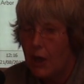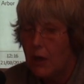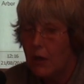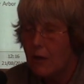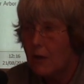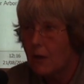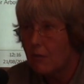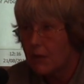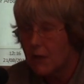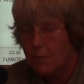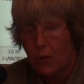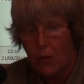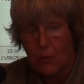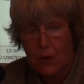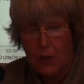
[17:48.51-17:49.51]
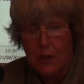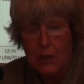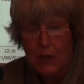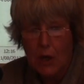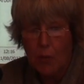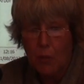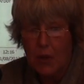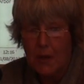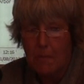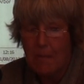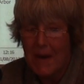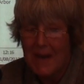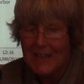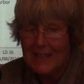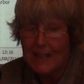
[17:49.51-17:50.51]
in correspondence with the
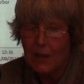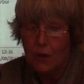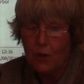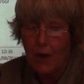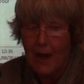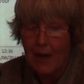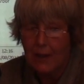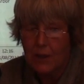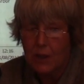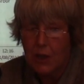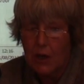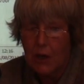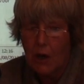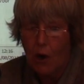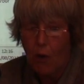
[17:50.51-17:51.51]
basic duality